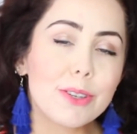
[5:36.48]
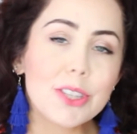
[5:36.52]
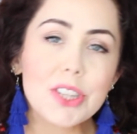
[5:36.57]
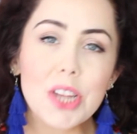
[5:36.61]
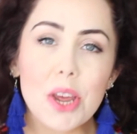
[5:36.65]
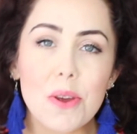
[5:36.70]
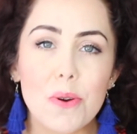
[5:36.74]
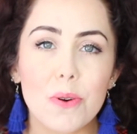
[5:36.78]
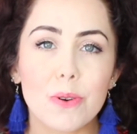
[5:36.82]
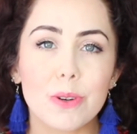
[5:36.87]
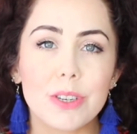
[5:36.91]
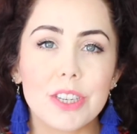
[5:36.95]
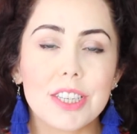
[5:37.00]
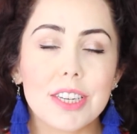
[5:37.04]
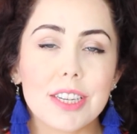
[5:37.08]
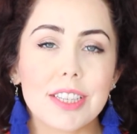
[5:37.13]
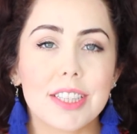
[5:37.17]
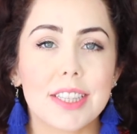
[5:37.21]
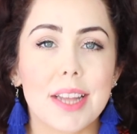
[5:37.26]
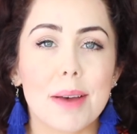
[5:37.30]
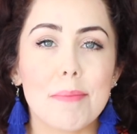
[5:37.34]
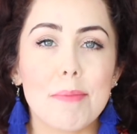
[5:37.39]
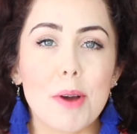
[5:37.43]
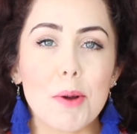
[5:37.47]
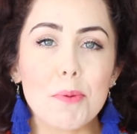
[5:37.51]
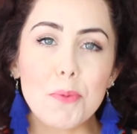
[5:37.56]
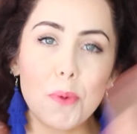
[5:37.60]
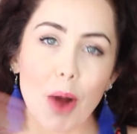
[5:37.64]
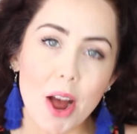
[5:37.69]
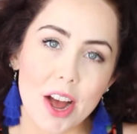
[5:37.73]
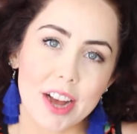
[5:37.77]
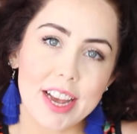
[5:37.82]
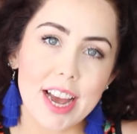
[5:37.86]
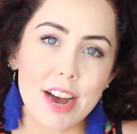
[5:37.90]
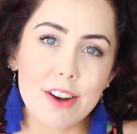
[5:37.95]
also ordered some
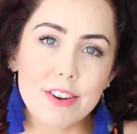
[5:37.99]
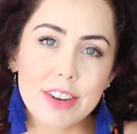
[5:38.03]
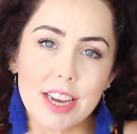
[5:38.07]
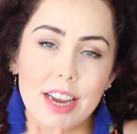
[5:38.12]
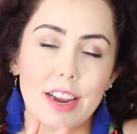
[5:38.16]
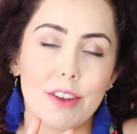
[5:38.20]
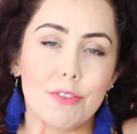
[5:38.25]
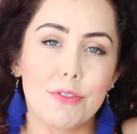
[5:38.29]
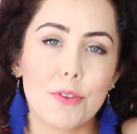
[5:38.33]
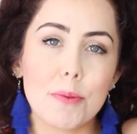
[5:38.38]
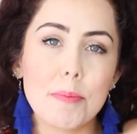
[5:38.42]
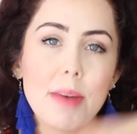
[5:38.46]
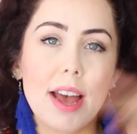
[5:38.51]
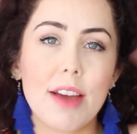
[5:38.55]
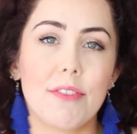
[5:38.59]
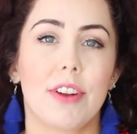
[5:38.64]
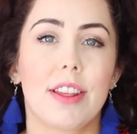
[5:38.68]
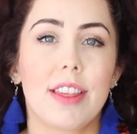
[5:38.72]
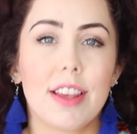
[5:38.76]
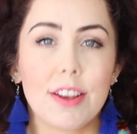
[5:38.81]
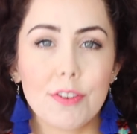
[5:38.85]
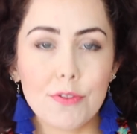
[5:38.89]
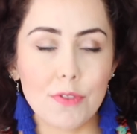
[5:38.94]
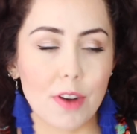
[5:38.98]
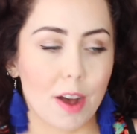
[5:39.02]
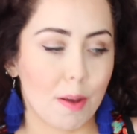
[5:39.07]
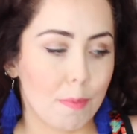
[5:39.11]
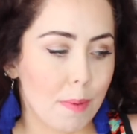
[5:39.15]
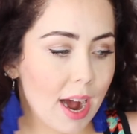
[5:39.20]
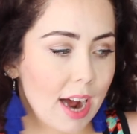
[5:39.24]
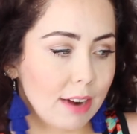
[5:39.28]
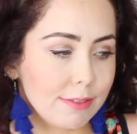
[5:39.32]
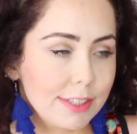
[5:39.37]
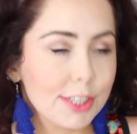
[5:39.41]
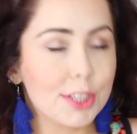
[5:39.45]
workout gear from
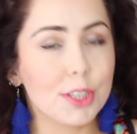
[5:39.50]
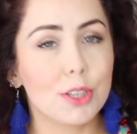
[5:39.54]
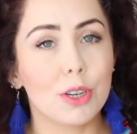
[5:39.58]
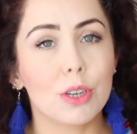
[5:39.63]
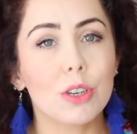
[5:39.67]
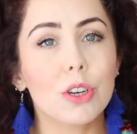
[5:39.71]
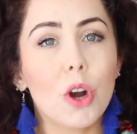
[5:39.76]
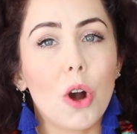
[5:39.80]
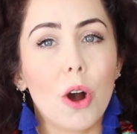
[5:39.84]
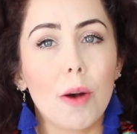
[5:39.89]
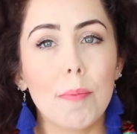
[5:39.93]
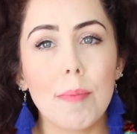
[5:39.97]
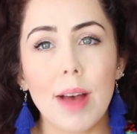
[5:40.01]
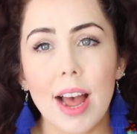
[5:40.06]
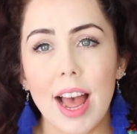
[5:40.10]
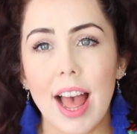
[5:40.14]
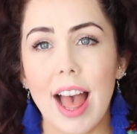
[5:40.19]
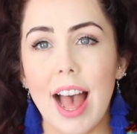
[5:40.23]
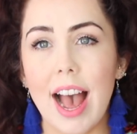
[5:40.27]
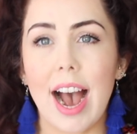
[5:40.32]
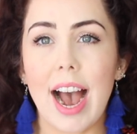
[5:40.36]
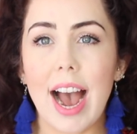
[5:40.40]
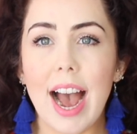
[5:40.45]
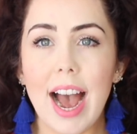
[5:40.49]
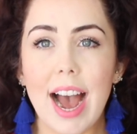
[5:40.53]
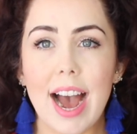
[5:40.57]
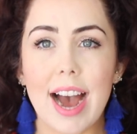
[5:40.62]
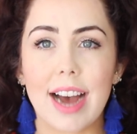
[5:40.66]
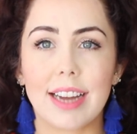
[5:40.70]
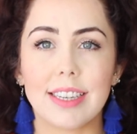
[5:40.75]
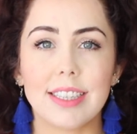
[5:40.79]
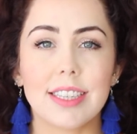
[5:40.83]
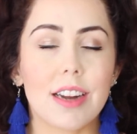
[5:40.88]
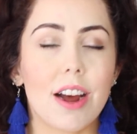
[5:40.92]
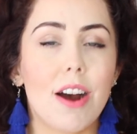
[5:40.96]
everything5pounds.com.
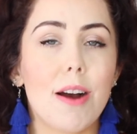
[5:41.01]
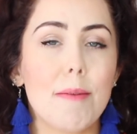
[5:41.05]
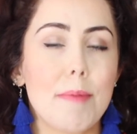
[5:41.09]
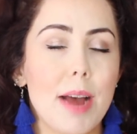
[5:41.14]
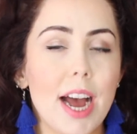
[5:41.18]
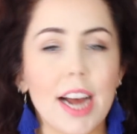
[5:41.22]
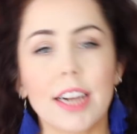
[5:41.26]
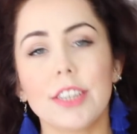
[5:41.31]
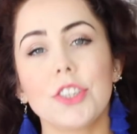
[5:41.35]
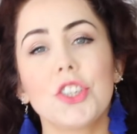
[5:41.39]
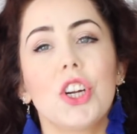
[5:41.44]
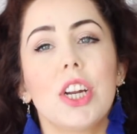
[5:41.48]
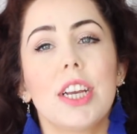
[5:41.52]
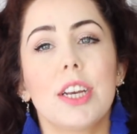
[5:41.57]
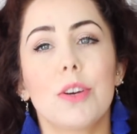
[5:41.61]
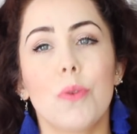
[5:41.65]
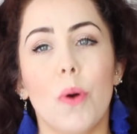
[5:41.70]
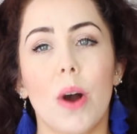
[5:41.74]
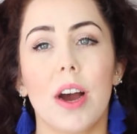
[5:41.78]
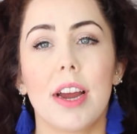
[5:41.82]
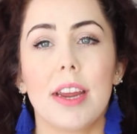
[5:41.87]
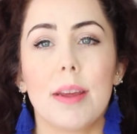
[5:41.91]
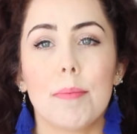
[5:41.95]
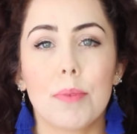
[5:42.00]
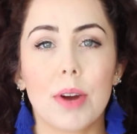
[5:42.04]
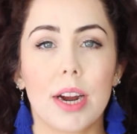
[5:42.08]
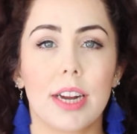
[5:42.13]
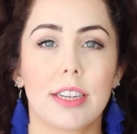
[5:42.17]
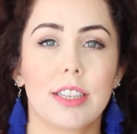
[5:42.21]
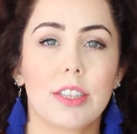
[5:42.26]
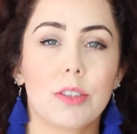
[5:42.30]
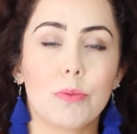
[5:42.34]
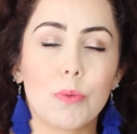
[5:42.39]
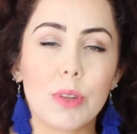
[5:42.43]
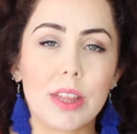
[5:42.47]
And I'm actually quite
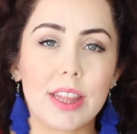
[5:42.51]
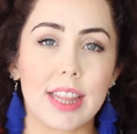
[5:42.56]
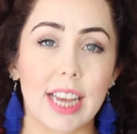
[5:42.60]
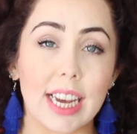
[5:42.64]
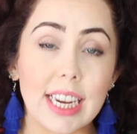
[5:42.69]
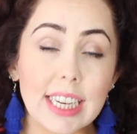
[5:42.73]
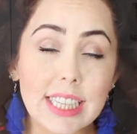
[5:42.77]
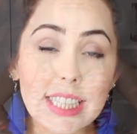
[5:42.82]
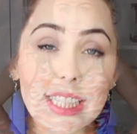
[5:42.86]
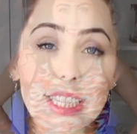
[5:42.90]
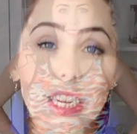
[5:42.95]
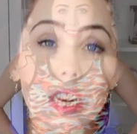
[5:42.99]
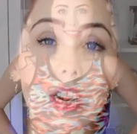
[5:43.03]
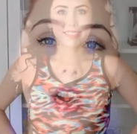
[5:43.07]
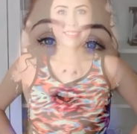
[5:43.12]
impressed with this.